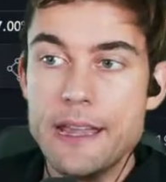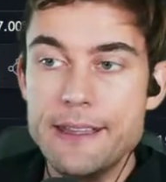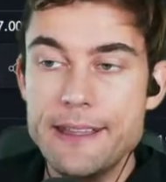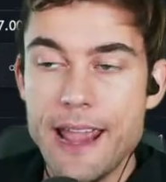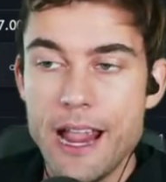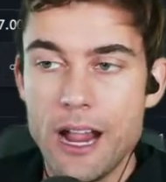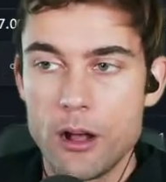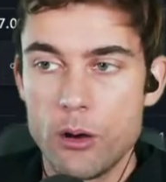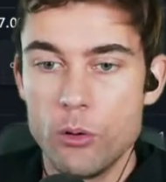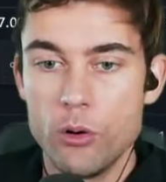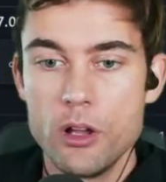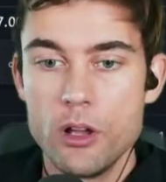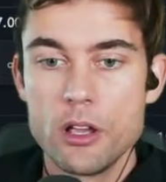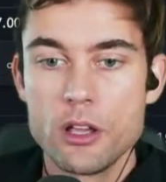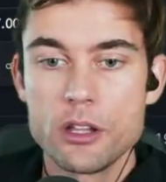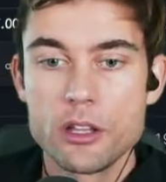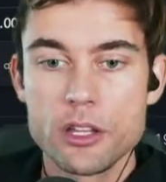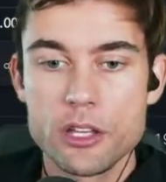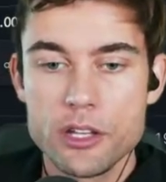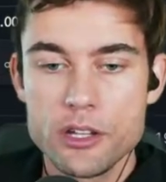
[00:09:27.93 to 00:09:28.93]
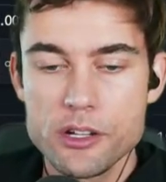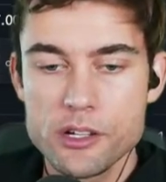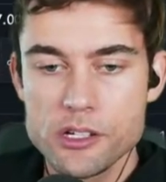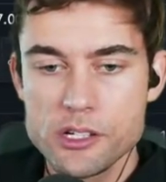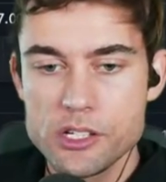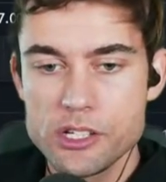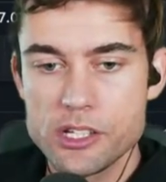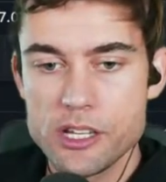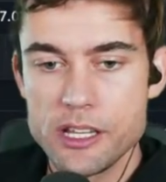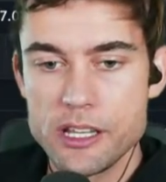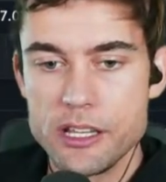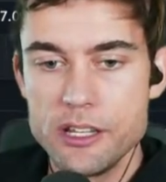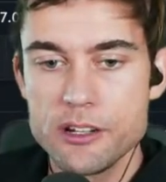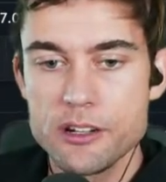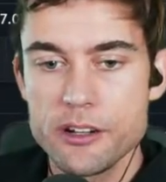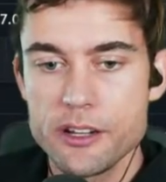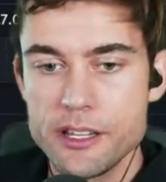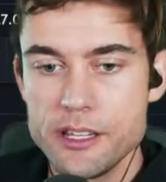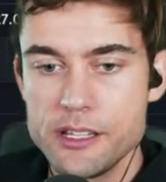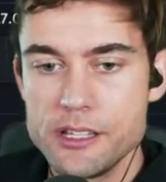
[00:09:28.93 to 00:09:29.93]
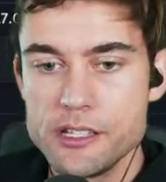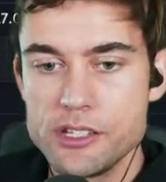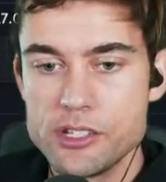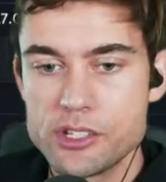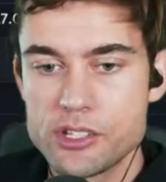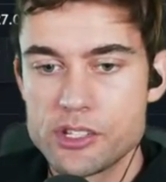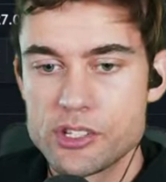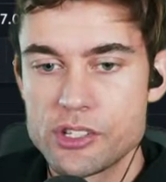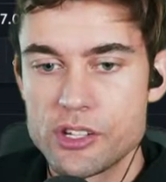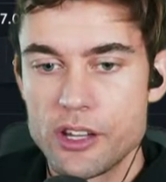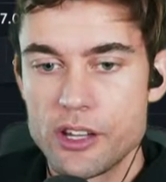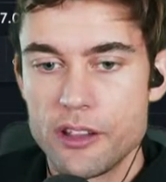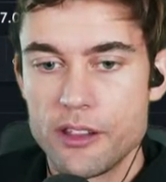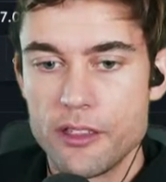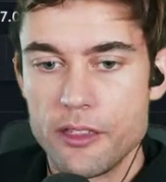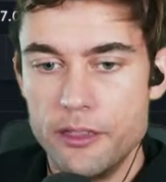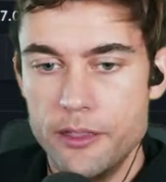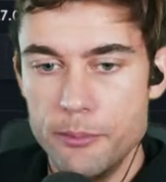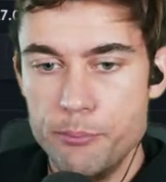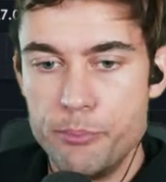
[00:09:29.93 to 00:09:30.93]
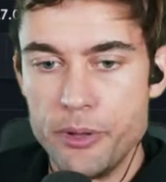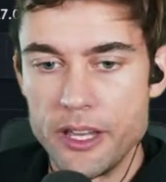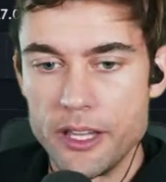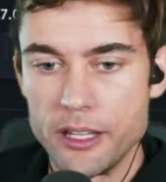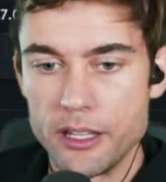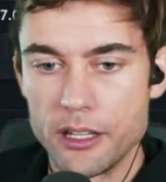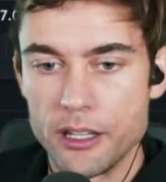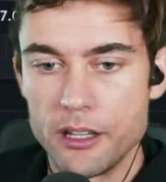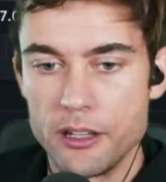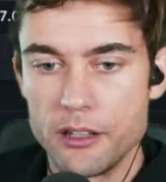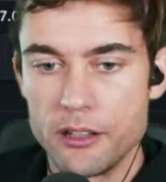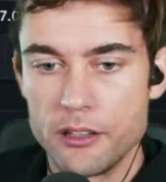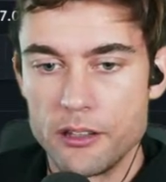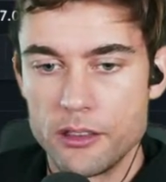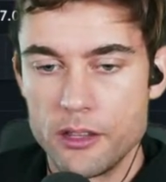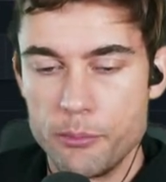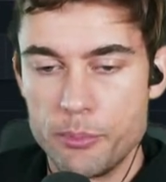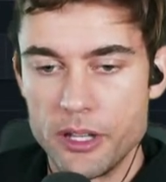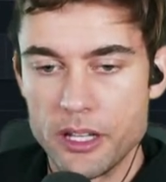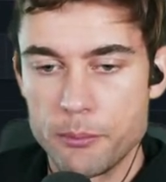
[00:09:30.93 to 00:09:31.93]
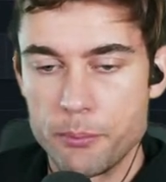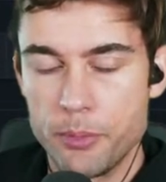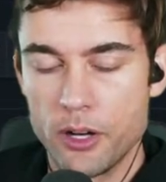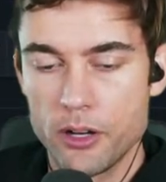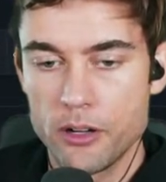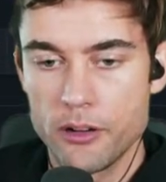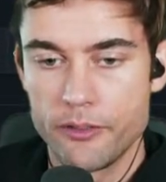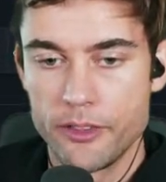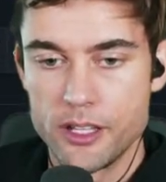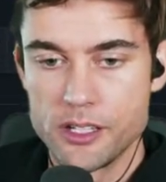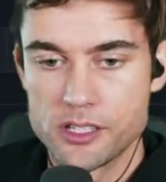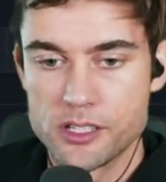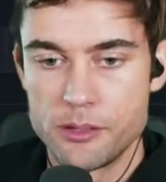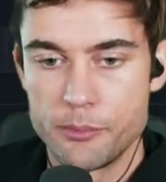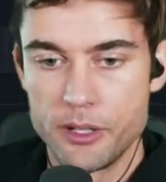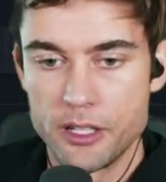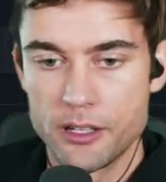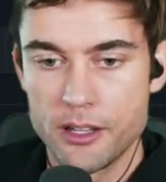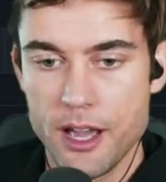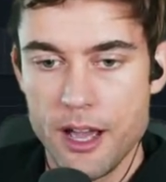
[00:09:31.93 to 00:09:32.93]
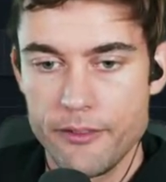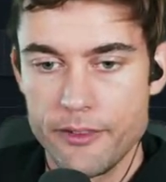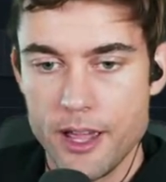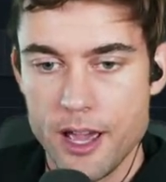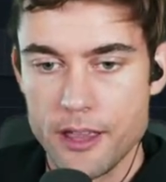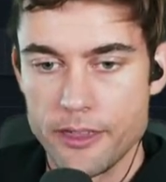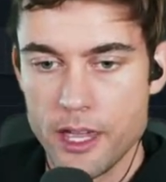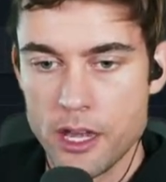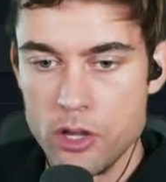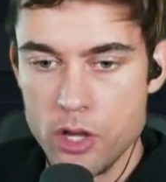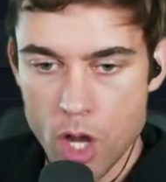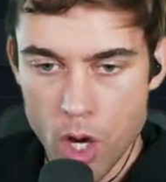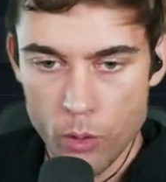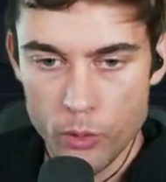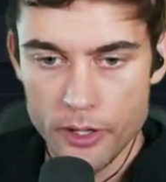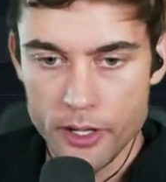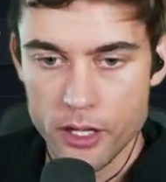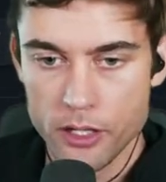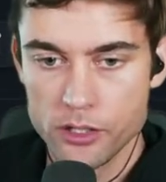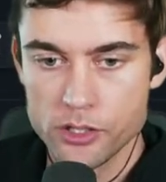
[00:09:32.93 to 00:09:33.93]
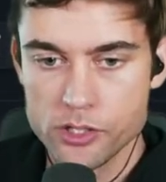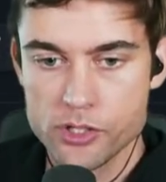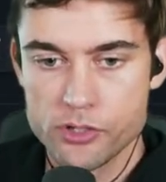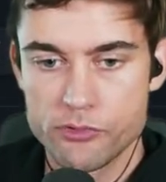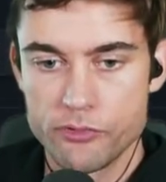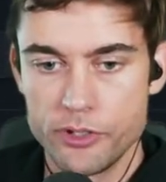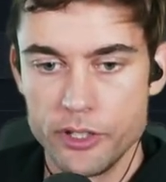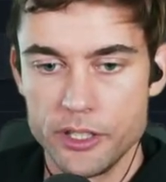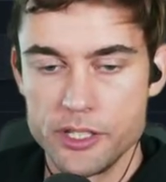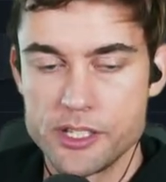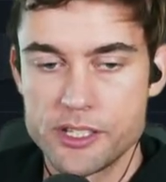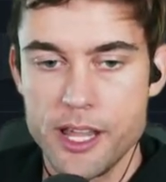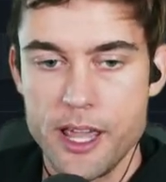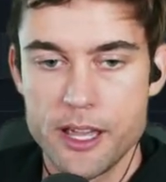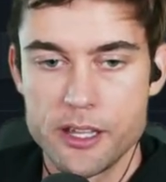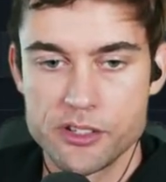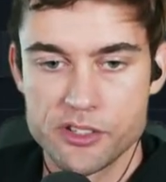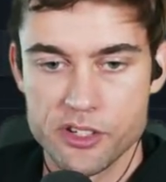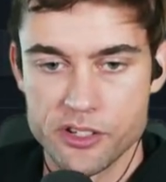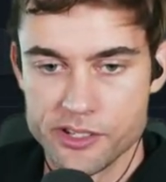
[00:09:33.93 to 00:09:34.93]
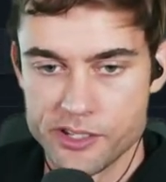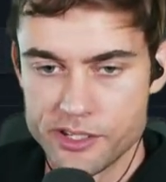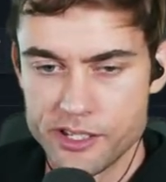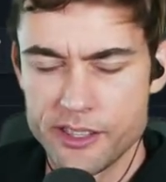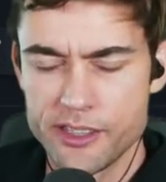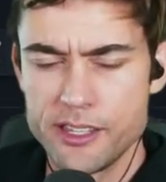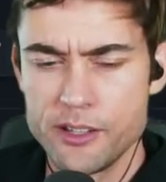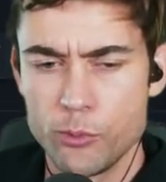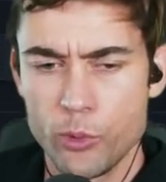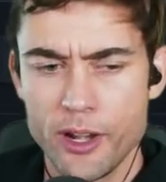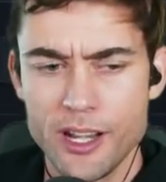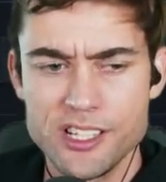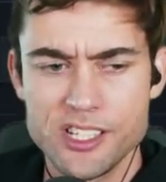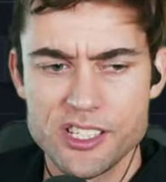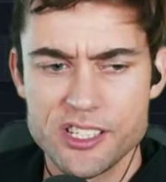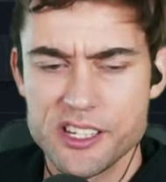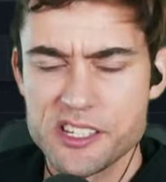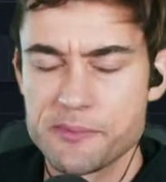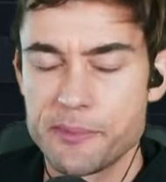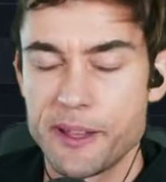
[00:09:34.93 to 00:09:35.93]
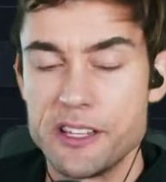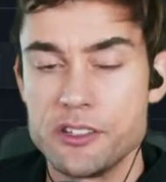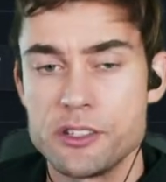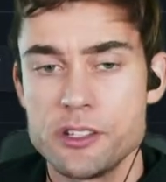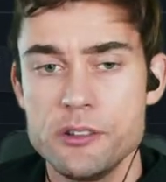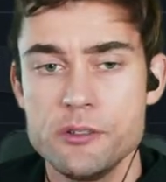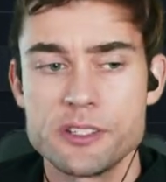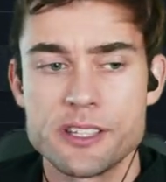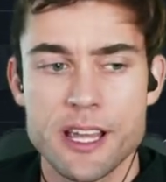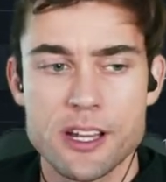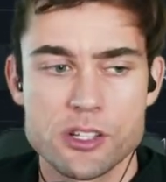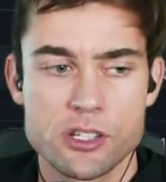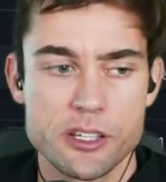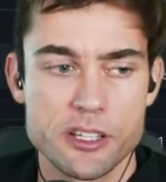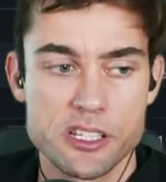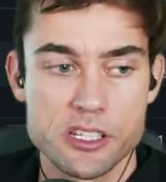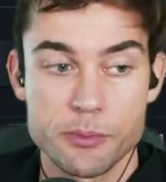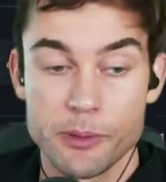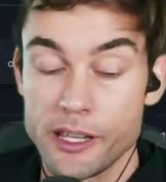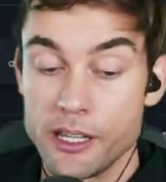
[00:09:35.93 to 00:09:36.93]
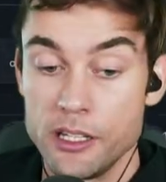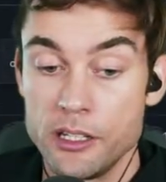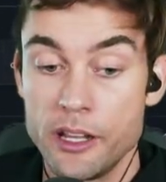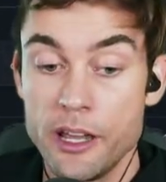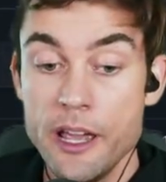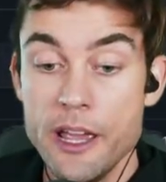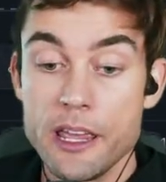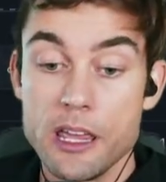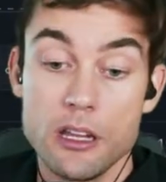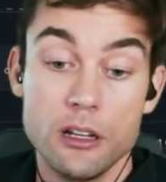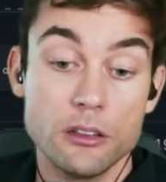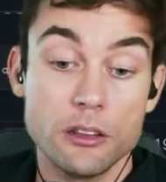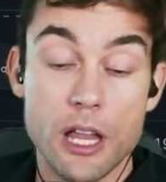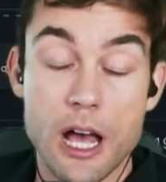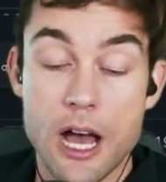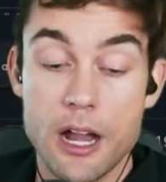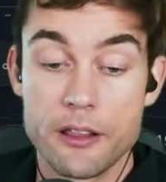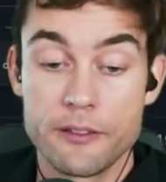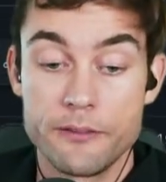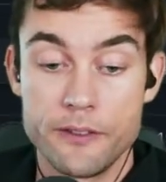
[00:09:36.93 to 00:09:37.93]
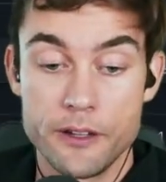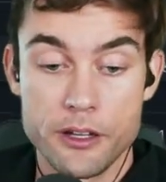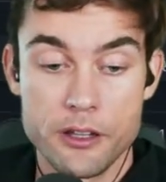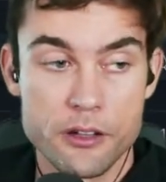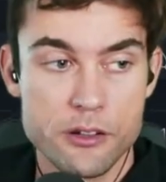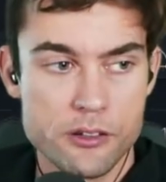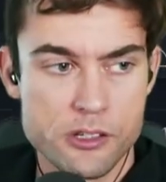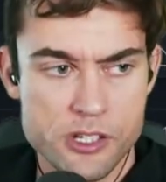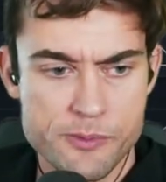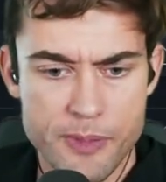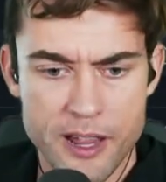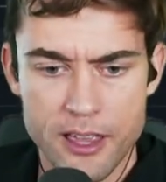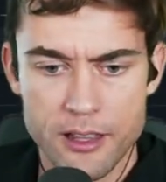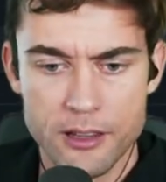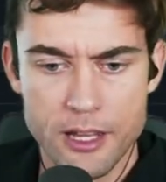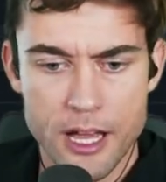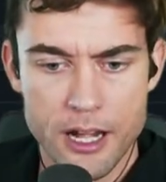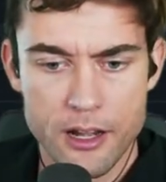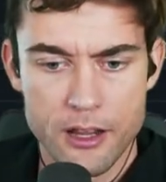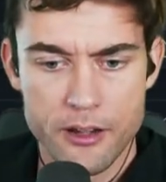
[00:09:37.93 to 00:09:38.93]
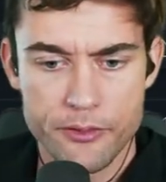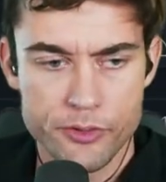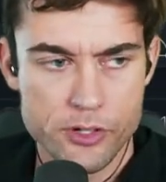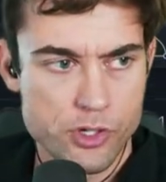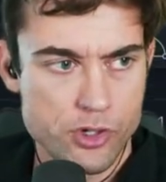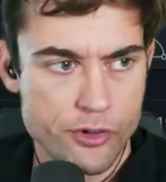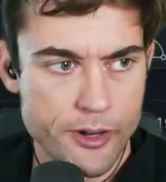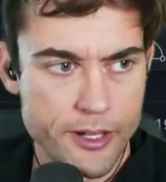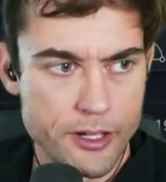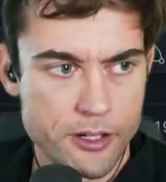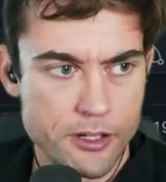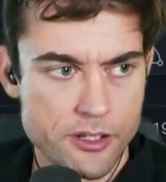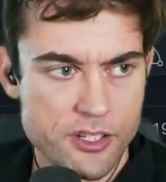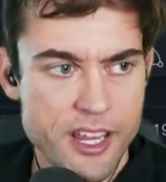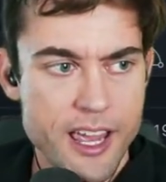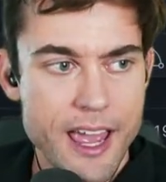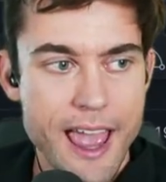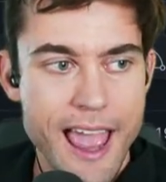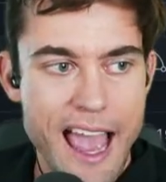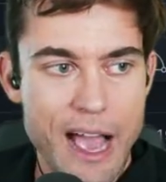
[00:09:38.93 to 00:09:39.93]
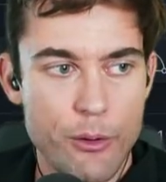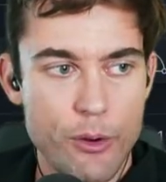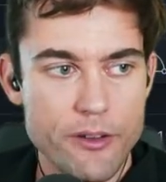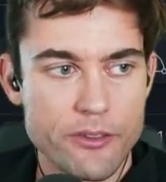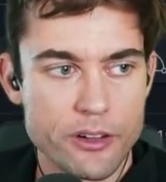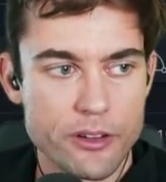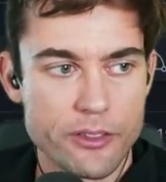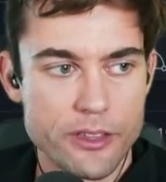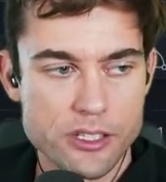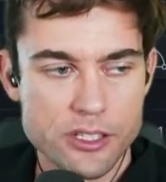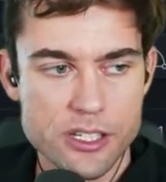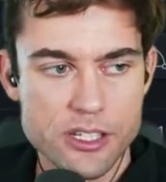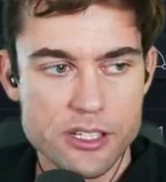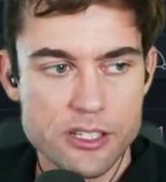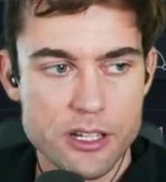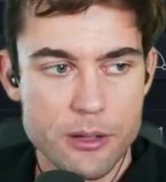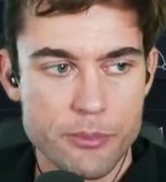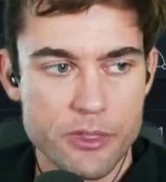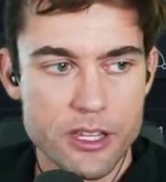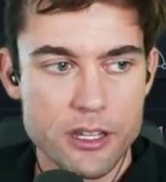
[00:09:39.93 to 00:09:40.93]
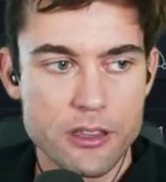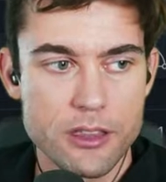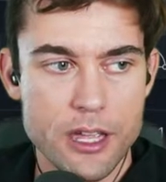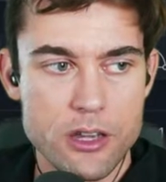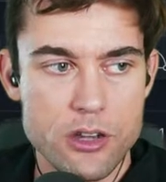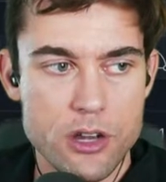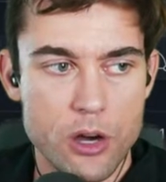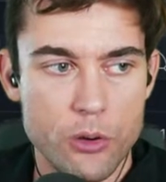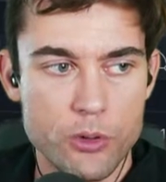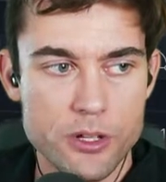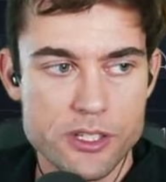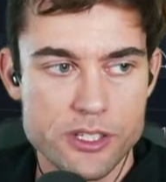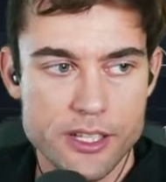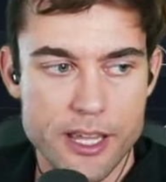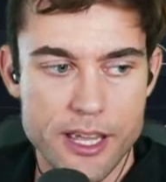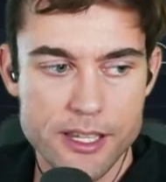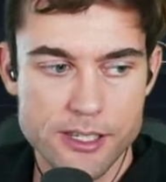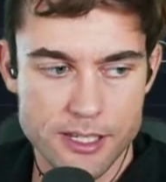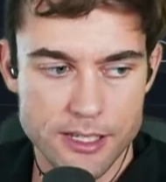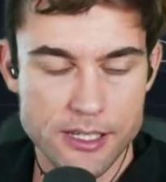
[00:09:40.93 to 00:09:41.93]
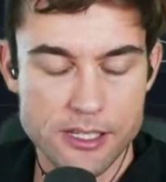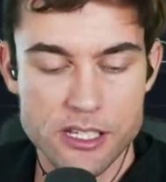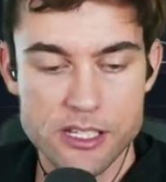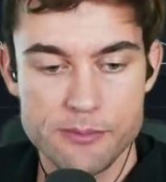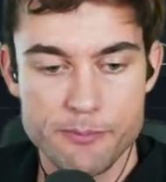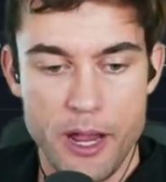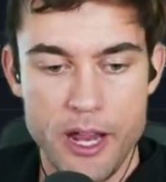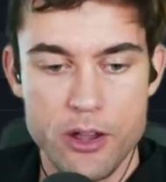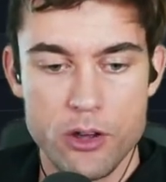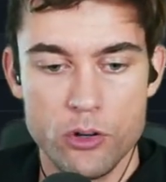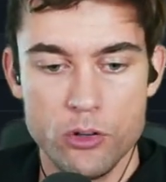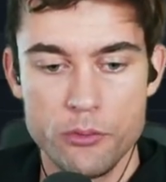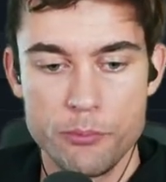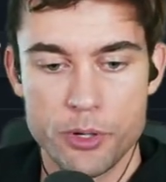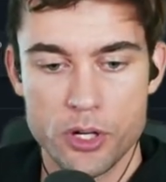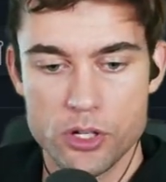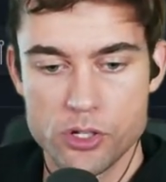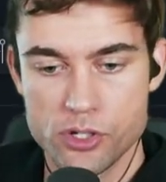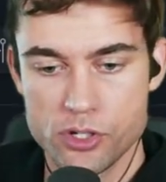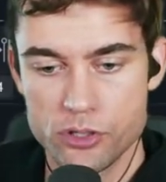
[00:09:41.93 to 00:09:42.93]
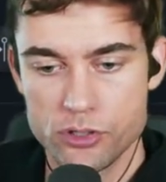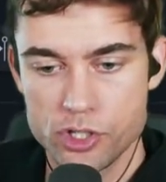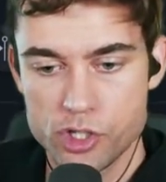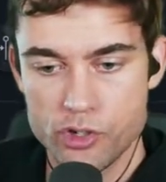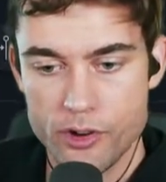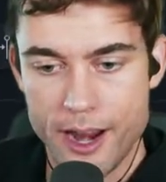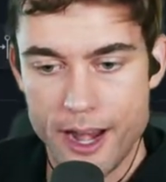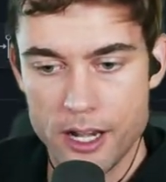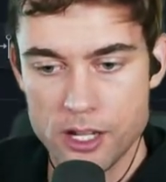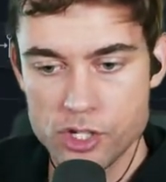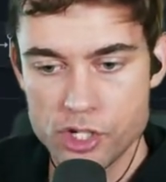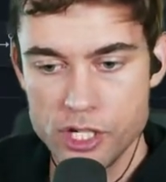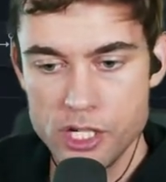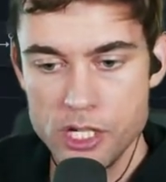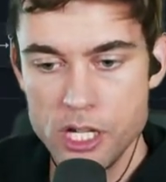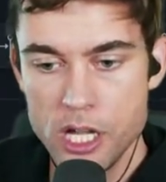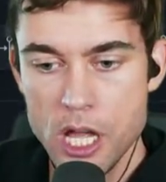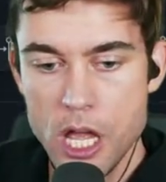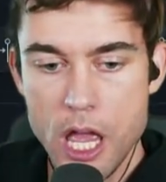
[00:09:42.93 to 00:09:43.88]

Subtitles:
Now, here is the big part of this, the big caveat that no one else really says, because what I just explained to you is actually explained in a lot of videos by a lot of different traders. However, this is something that no one says, and this is my own personal strategy.